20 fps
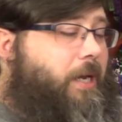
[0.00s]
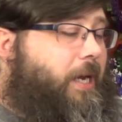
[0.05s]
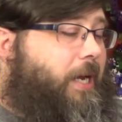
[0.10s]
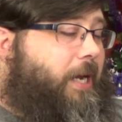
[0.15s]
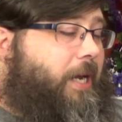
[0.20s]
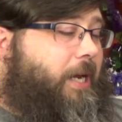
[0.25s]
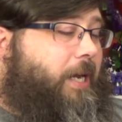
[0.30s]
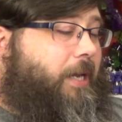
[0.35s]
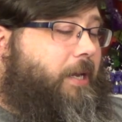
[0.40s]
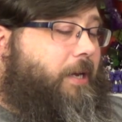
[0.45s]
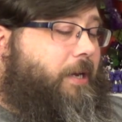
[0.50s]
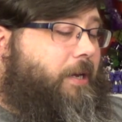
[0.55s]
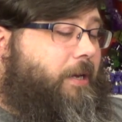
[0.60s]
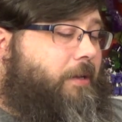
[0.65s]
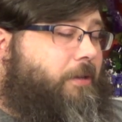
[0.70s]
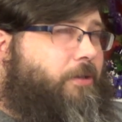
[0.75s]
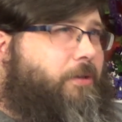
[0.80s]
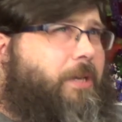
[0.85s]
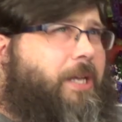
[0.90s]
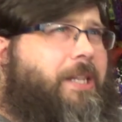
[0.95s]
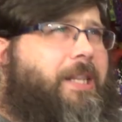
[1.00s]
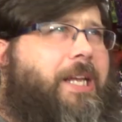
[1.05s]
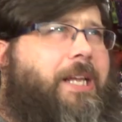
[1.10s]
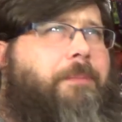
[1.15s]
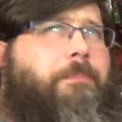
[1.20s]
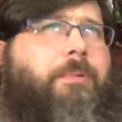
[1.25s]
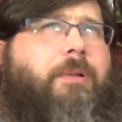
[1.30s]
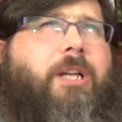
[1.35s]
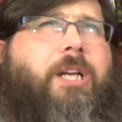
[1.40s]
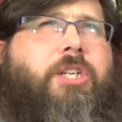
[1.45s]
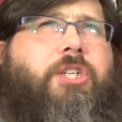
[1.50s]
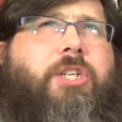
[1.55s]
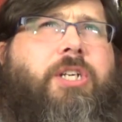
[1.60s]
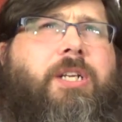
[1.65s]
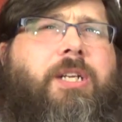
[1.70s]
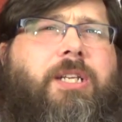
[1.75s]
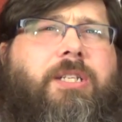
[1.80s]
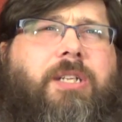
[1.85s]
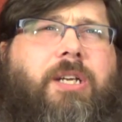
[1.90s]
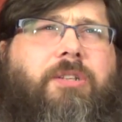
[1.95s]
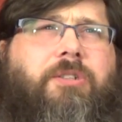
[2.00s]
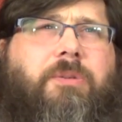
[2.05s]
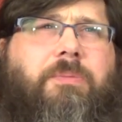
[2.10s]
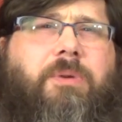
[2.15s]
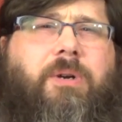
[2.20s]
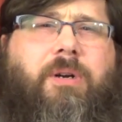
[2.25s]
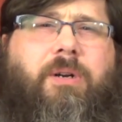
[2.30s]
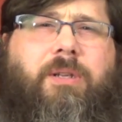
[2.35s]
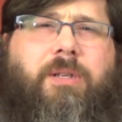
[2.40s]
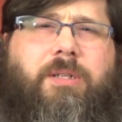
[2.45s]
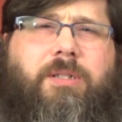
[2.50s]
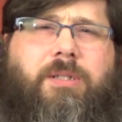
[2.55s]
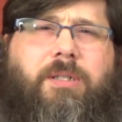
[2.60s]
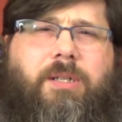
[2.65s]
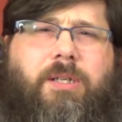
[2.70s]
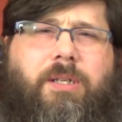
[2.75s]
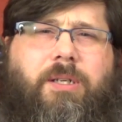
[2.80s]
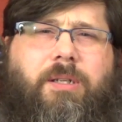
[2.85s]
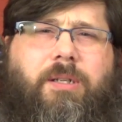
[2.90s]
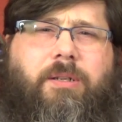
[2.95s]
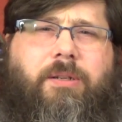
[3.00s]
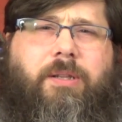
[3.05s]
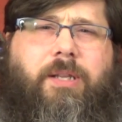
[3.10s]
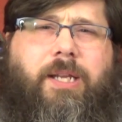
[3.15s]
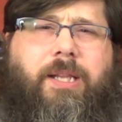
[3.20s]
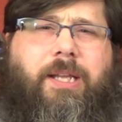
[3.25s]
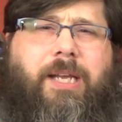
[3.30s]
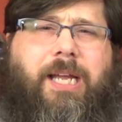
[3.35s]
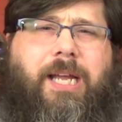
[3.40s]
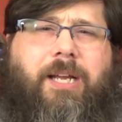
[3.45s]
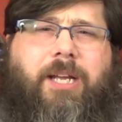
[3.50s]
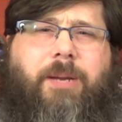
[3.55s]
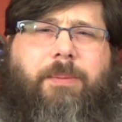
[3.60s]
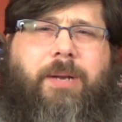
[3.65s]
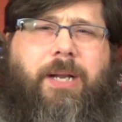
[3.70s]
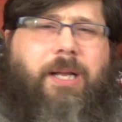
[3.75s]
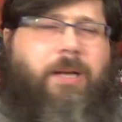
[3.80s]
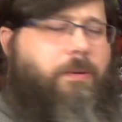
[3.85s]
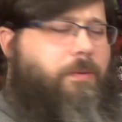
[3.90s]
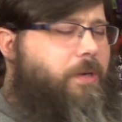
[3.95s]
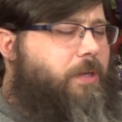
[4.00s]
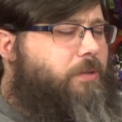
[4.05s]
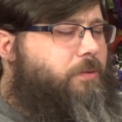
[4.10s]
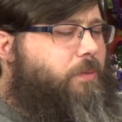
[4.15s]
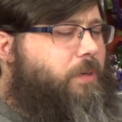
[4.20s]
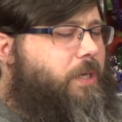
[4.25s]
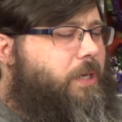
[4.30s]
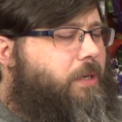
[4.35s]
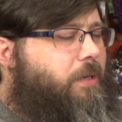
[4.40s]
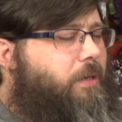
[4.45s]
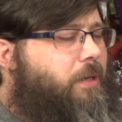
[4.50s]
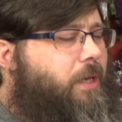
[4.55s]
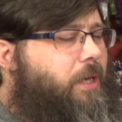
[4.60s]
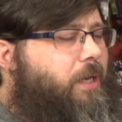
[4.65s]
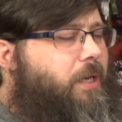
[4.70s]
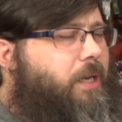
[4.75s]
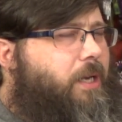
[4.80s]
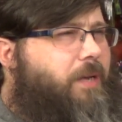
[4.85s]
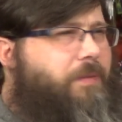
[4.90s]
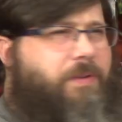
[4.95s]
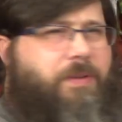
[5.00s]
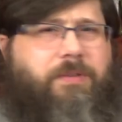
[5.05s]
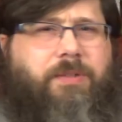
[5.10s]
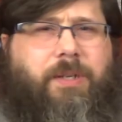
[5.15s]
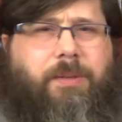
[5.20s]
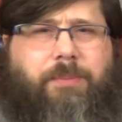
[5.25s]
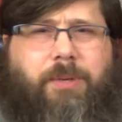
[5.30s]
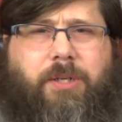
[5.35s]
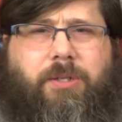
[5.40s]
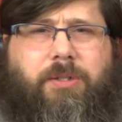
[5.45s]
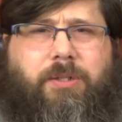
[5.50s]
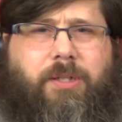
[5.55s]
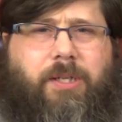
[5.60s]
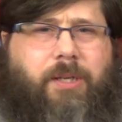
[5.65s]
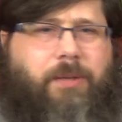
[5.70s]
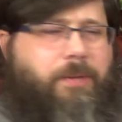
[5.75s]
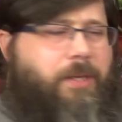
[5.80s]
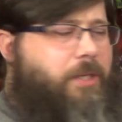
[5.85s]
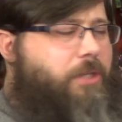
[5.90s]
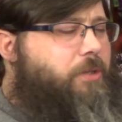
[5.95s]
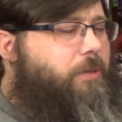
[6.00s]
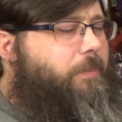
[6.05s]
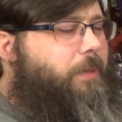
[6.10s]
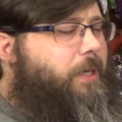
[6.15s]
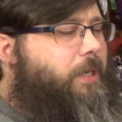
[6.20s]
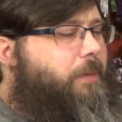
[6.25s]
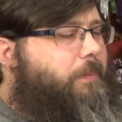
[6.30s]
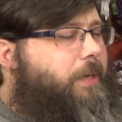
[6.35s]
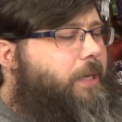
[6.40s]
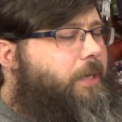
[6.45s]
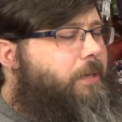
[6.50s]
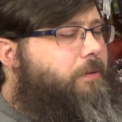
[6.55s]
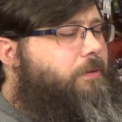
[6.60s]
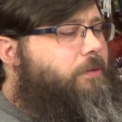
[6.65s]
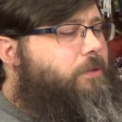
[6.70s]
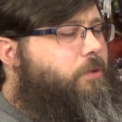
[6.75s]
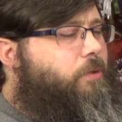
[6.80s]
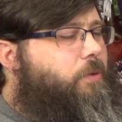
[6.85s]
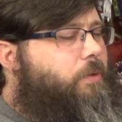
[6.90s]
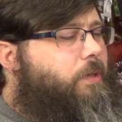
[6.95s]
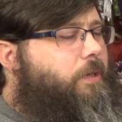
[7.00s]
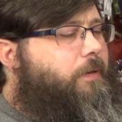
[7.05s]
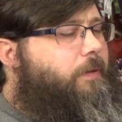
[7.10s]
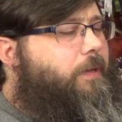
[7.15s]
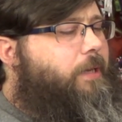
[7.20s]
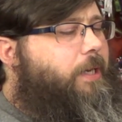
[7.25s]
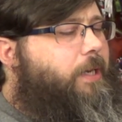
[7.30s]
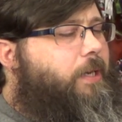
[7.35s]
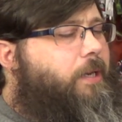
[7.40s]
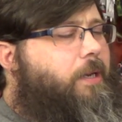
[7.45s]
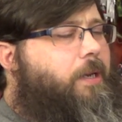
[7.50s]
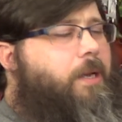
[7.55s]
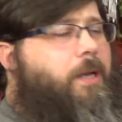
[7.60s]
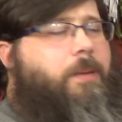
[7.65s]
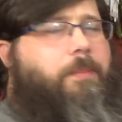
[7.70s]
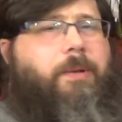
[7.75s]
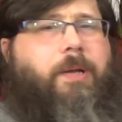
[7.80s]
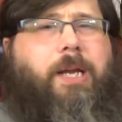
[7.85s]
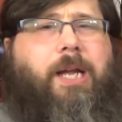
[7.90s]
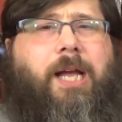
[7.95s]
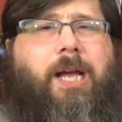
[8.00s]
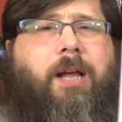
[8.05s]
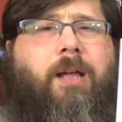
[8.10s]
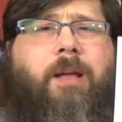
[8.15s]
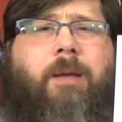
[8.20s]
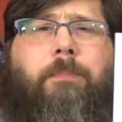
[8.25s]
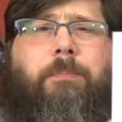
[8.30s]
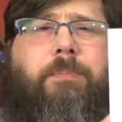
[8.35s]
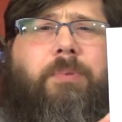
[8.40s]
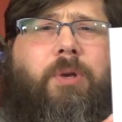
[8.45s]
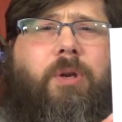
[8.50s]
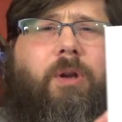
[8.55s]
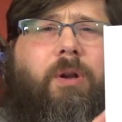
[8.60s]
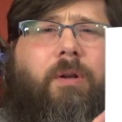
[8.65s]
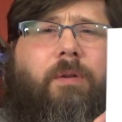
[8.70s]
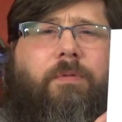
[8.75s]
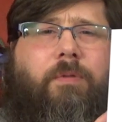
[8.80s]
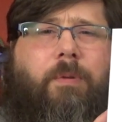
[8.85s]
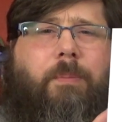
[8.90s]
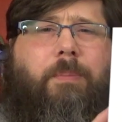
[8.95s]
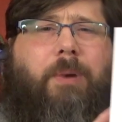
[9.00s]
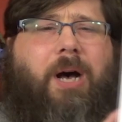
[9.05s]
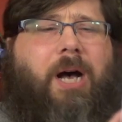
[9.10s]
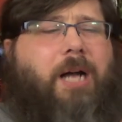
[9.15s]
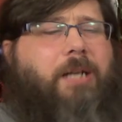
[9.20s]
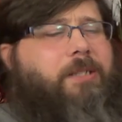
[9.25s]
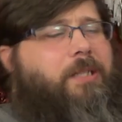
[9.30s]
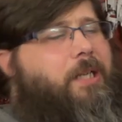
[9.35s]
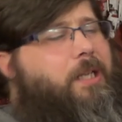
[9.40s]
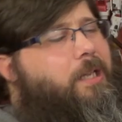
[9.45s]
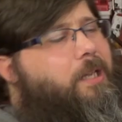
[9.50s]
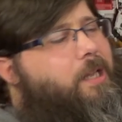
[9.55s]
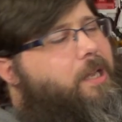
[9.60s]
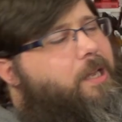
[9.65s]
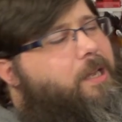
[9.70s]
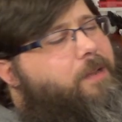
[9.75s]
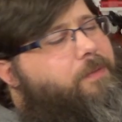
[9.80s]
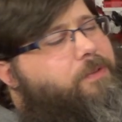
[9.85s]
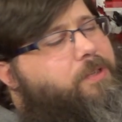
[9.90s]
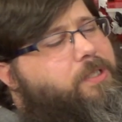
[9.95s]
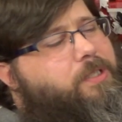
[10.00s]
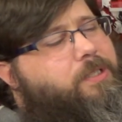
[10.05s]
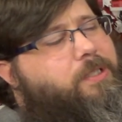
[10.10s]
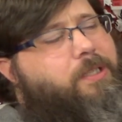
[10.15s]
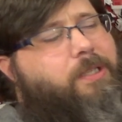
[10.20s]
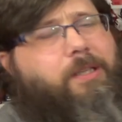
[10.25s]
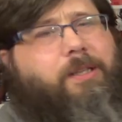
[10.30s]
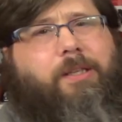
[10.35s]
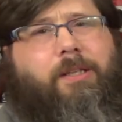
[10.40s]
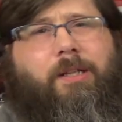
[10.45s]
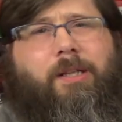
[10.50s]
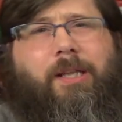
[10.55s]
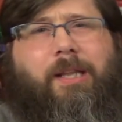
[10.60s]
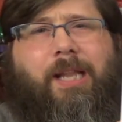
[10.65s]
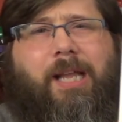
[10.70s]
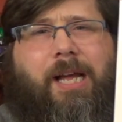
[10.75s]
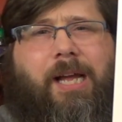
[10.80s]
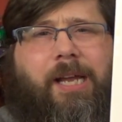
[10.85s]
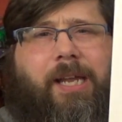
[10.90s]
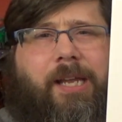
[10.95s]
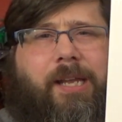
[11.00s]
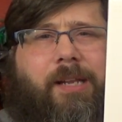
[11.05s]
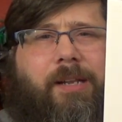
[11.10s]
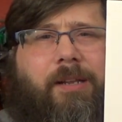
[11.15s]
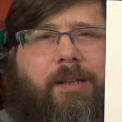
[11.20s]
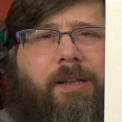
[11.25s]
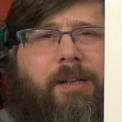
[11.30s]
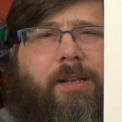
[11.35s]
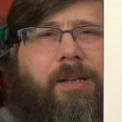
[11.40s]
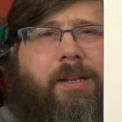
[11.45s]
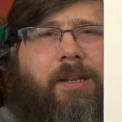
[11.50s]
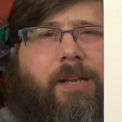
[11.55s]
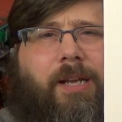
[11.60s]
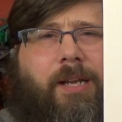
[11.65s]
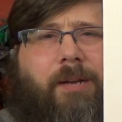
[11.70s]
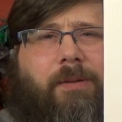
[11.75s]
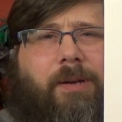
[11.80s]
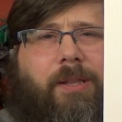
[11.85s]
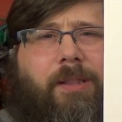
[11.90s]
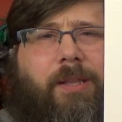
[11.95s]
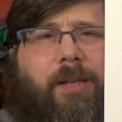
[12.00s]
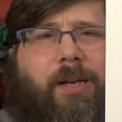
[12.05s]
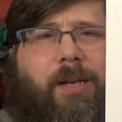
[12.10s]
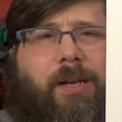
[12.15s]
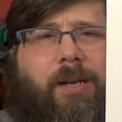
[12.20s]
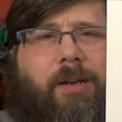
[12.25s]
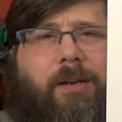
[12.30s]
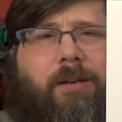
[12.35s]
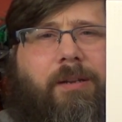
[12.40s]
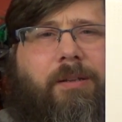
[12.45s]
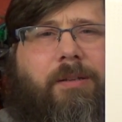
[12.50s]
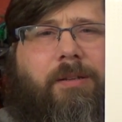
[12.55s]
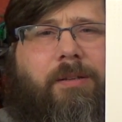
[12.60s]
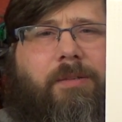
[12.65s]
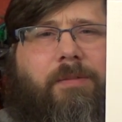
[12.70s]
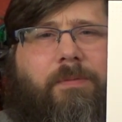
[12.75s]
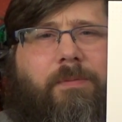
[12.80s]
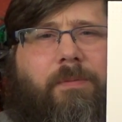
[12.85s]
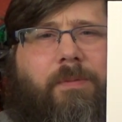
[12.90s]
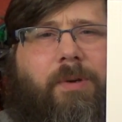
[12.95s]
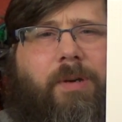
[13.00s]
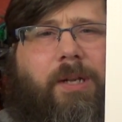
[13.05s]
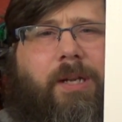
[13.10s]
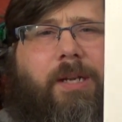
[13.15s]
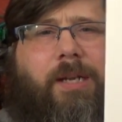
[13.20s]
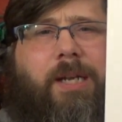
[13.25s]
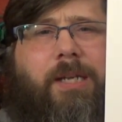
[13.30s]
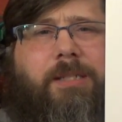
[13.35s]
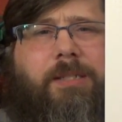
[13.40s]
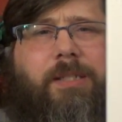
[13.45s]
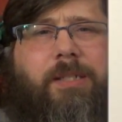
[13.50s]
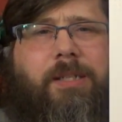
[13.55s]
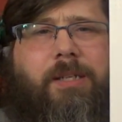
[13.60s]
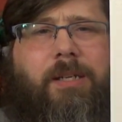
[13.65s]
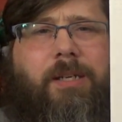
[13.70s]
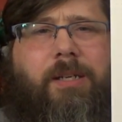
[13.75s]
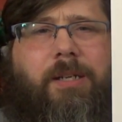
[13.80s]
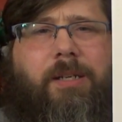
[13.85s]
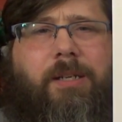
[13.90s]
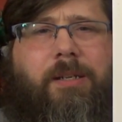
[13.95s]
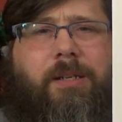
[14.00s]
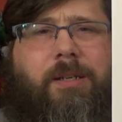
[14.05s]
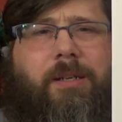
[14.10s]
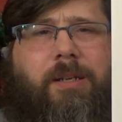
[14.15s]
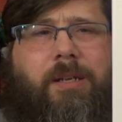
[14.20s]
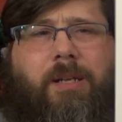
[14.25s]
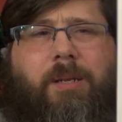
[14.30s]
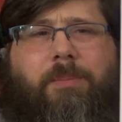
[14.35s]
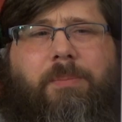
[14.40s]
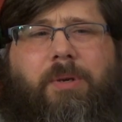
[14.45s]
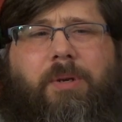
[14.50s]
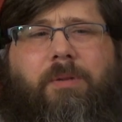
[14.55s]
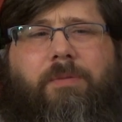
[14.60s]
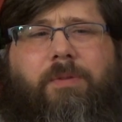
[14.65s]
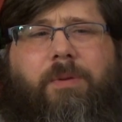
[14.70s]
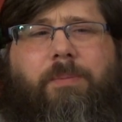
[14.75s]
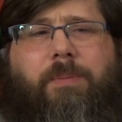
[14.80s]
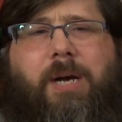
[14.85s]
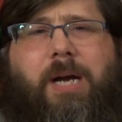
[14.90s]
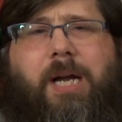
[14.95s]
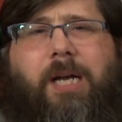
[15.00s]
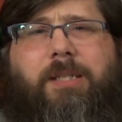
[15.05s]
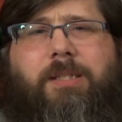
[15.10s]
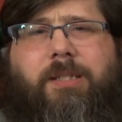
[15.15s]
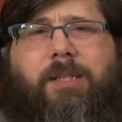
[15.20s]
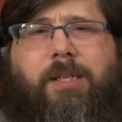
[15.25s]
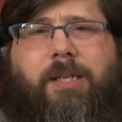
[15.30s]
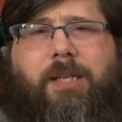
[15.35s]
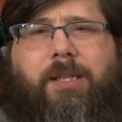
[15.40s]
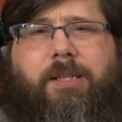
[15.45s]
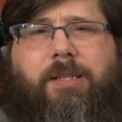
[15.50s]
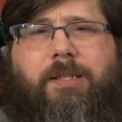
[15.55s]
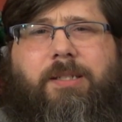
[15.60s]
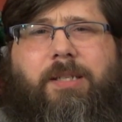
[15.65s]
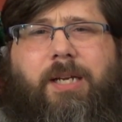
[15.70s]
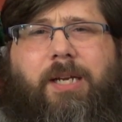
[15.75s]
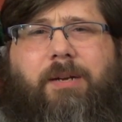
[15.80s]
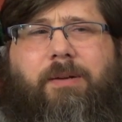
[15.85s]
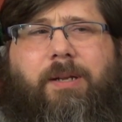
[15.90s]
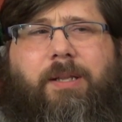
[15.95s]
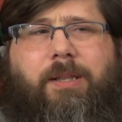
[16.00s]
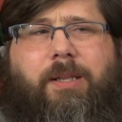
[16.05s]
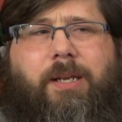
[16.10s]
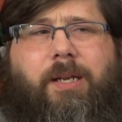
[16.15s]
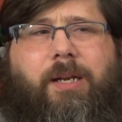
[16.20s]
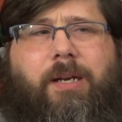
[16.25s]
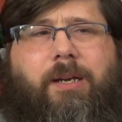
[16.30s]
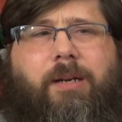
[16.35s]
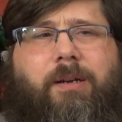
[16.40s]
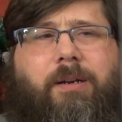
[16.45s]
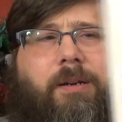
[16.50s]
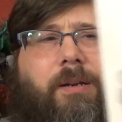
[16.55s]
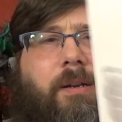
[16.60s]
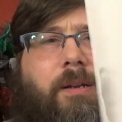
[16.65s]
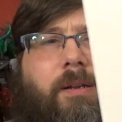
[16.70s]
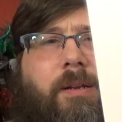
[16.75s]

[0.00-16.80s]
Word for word: And so I think Bludgeon is also part of this little thing they got coming out as well. If you've seen pictures of them, they should be coming out soon and everything. But yeah, beautiful box. I love just the lion head right there. Really nicely done. Beautiful box. And you got the side right there.